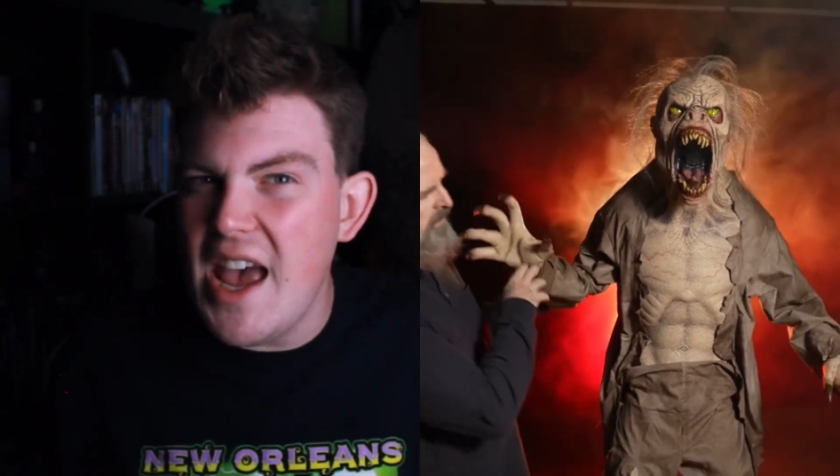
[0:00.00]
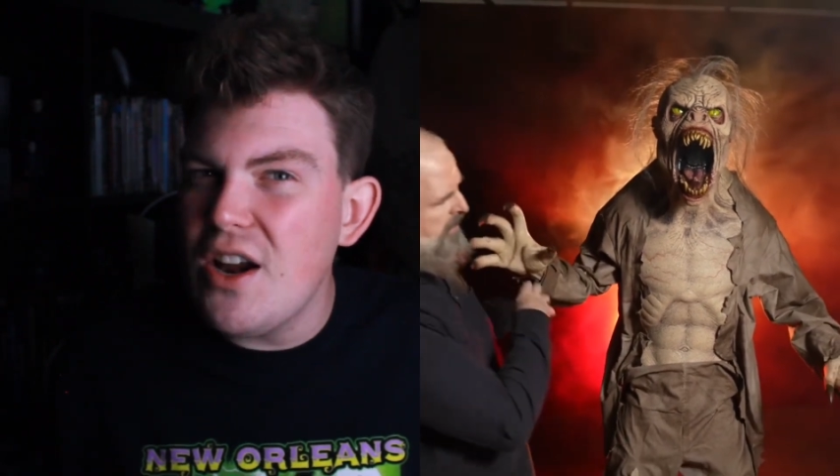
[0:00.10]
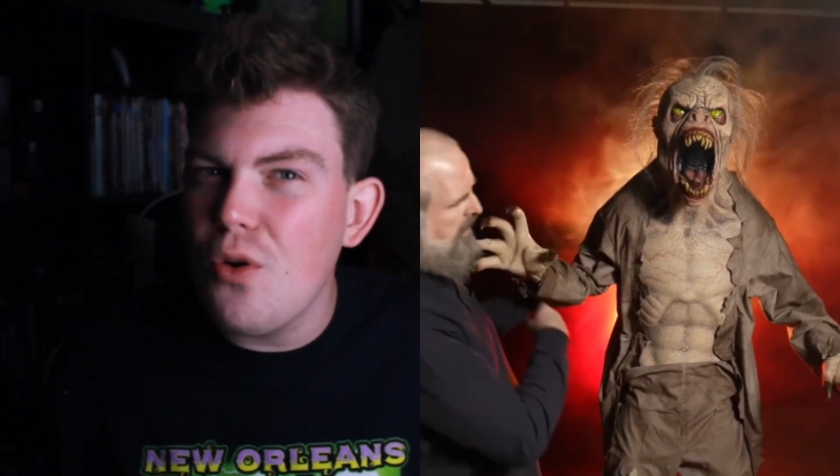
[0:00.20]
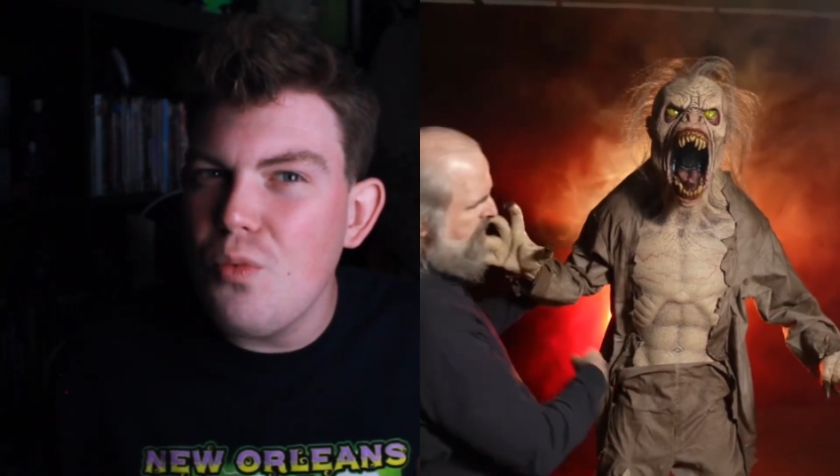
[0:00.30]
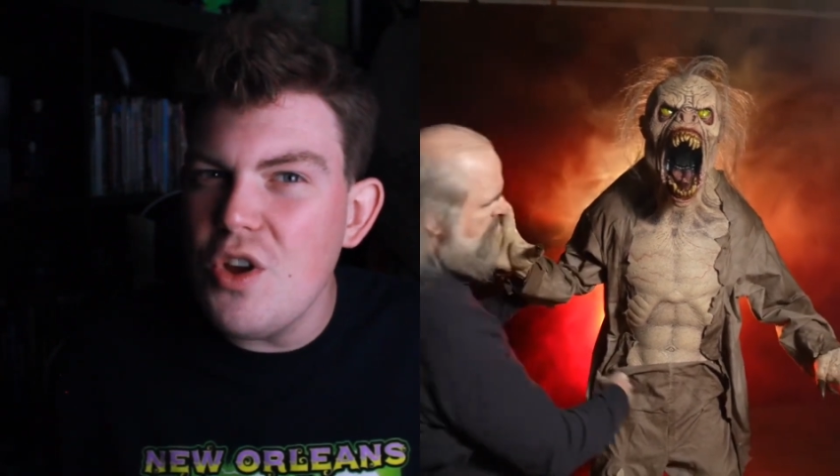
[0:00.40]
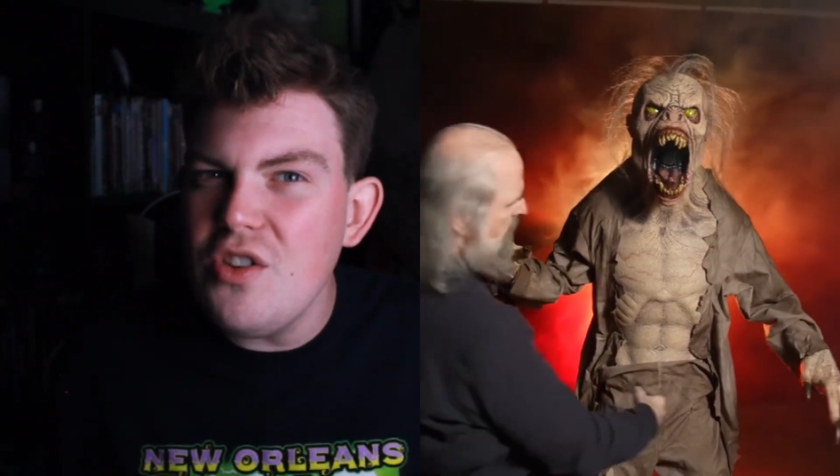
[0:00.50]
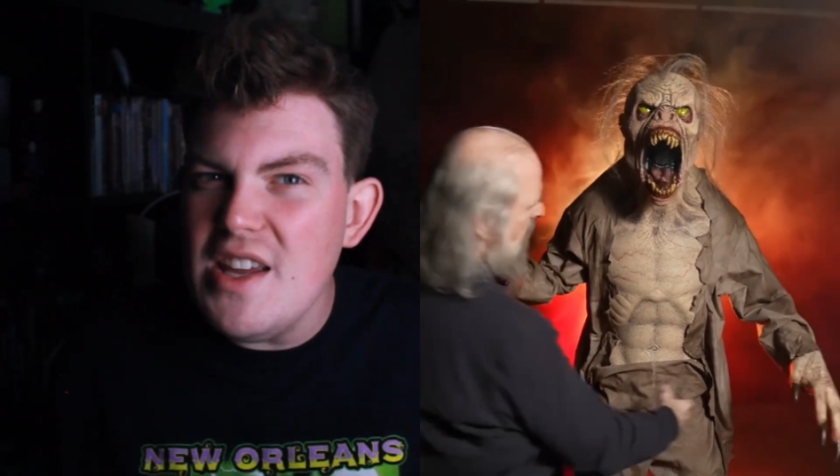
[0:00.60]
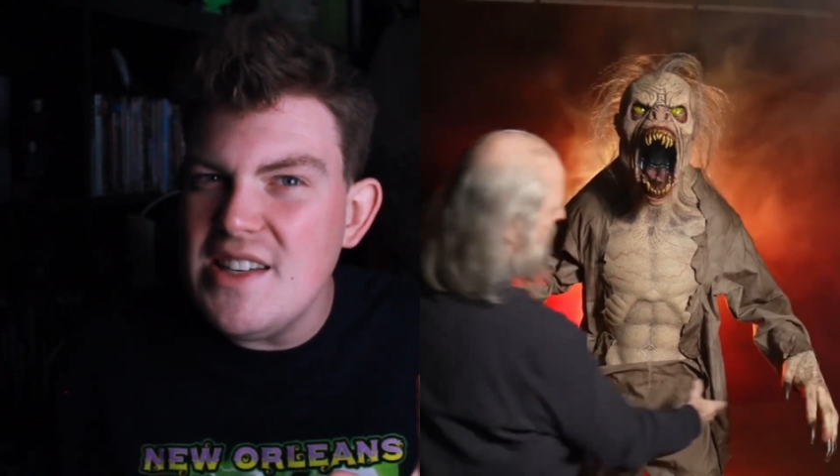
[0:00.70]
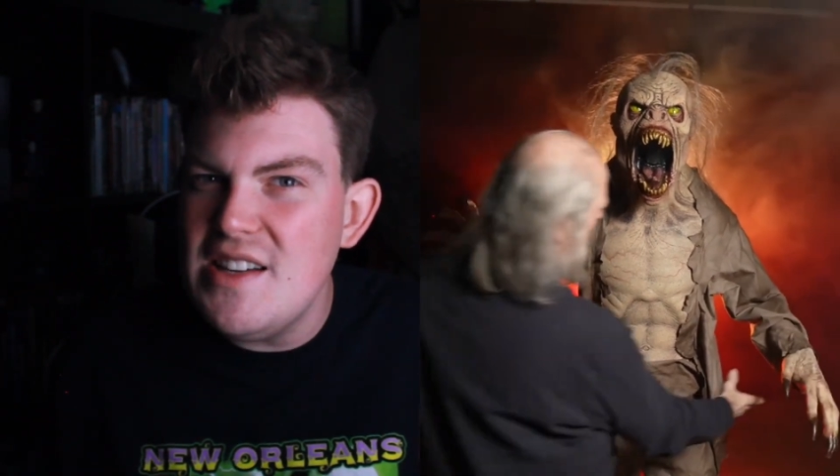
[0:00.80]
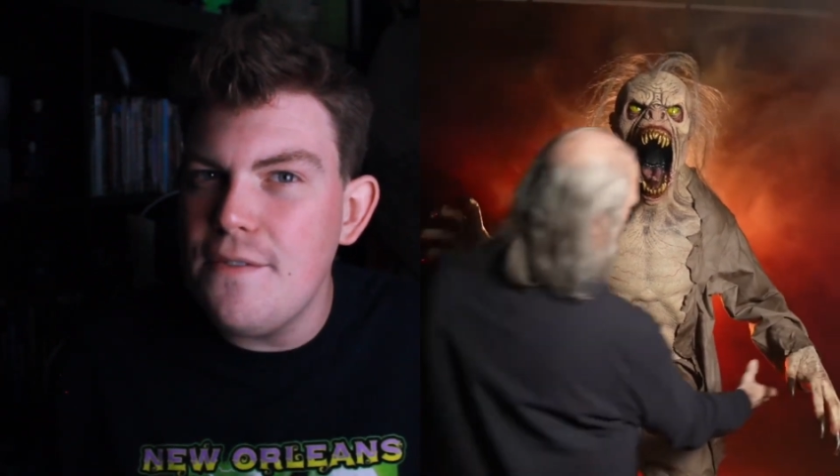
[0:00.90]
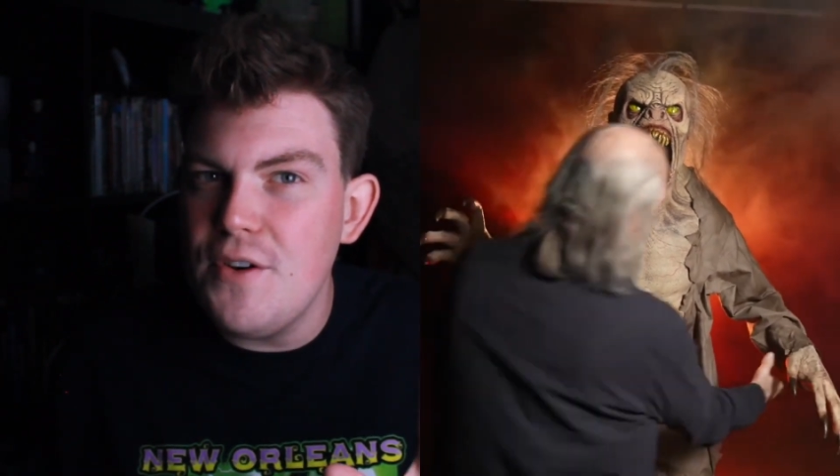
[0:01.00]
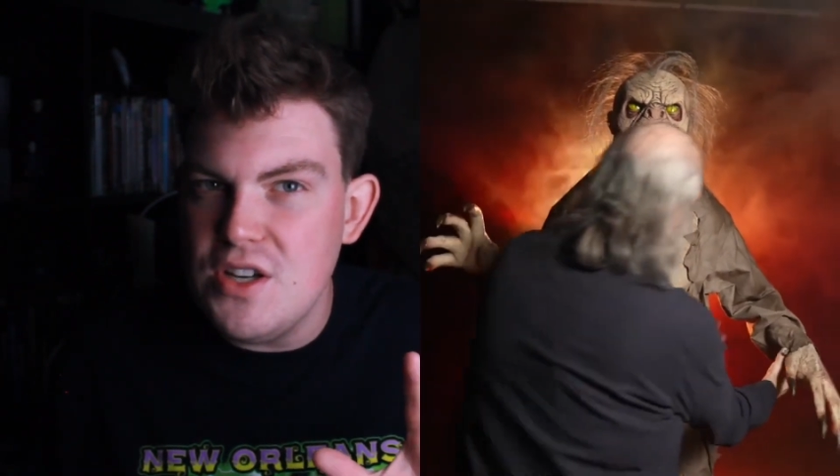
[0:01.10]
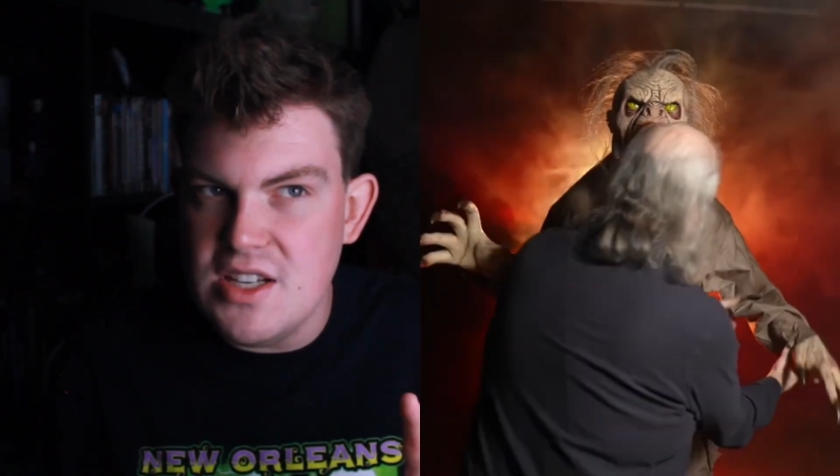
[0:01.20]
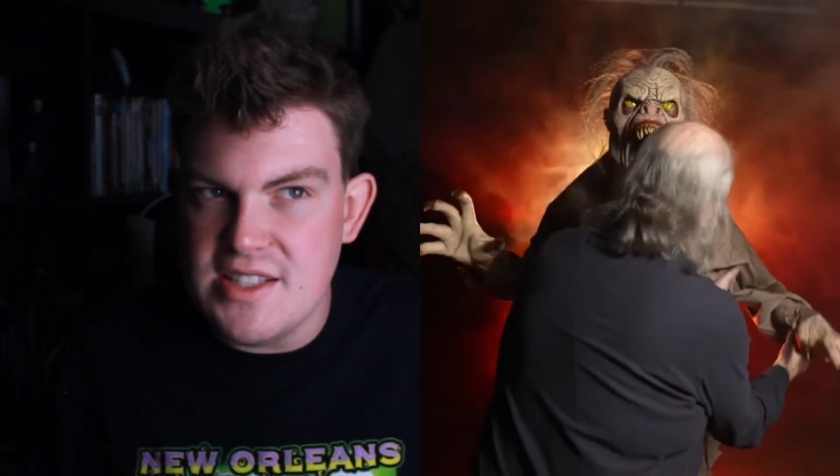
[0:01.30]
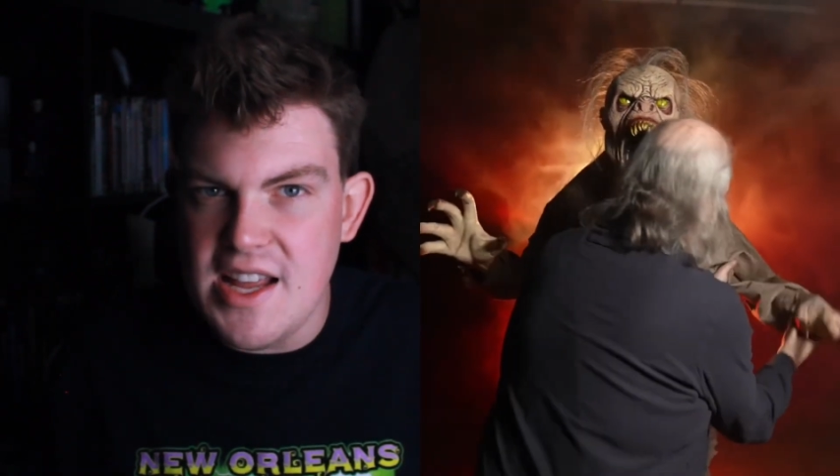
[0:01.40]
and a really
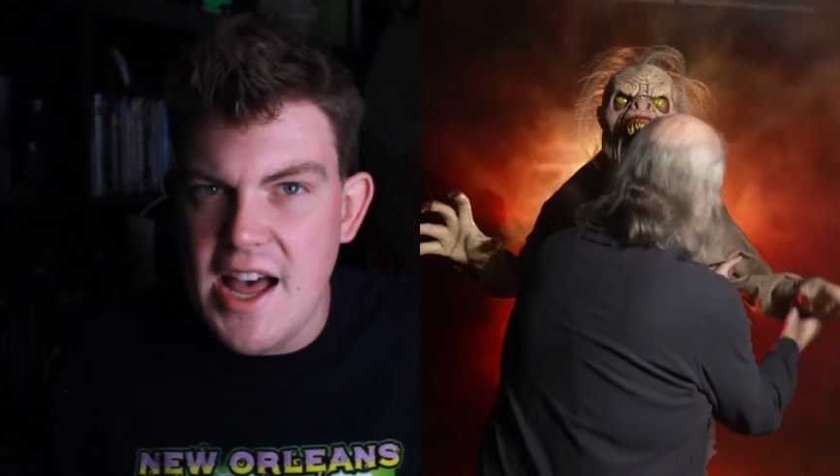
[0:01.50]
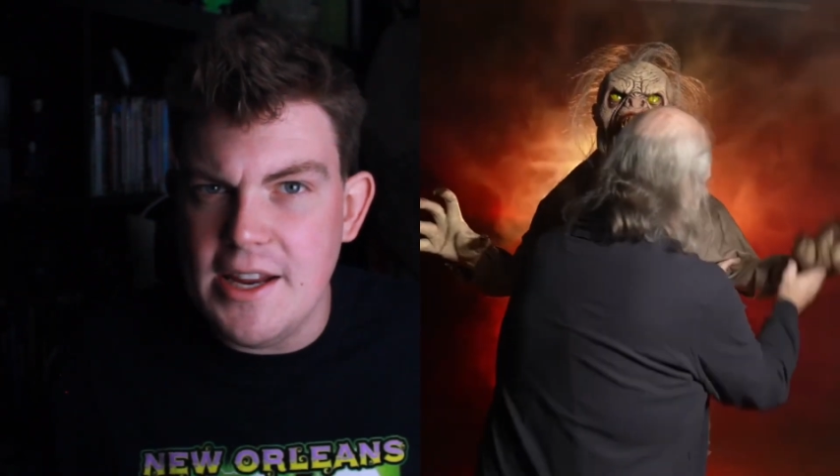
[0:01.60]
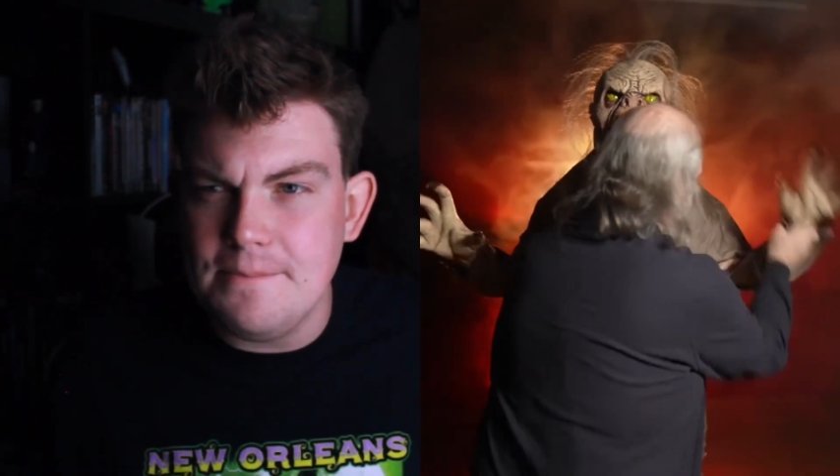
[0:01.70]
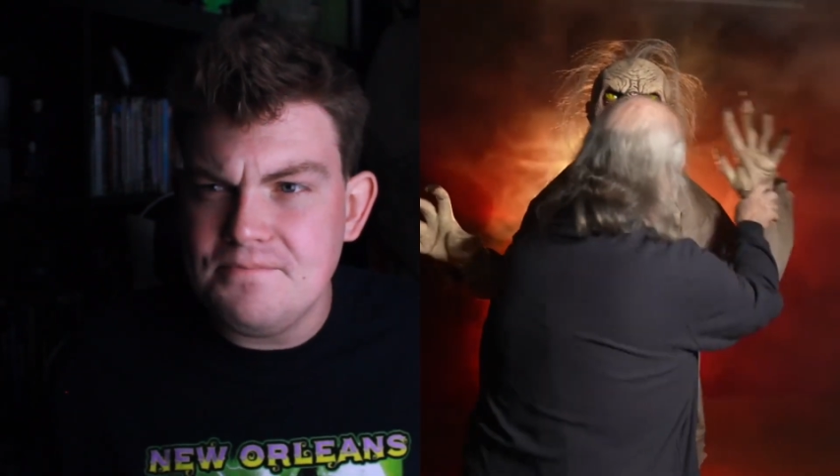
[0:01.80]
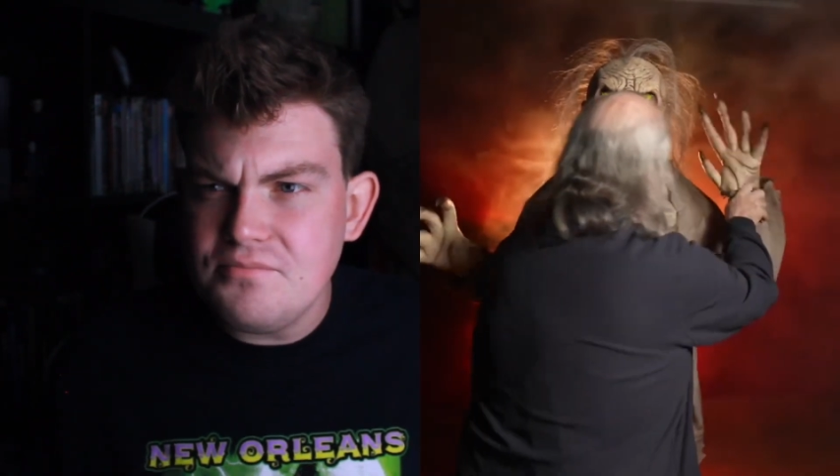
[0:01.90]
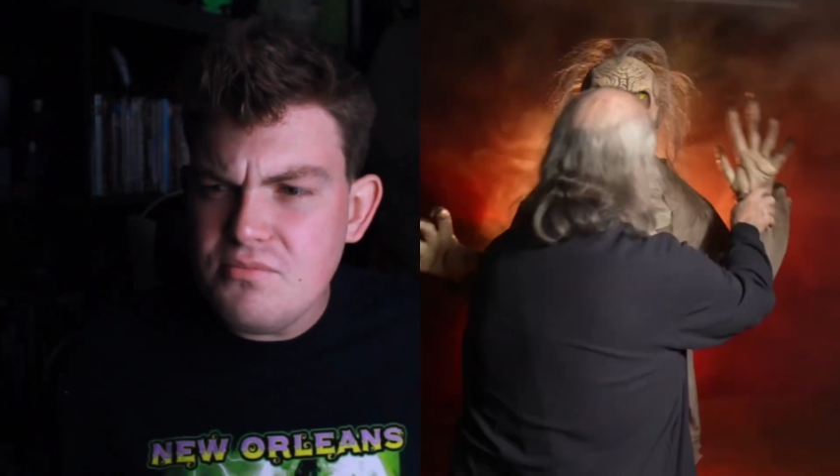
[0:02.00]
different design.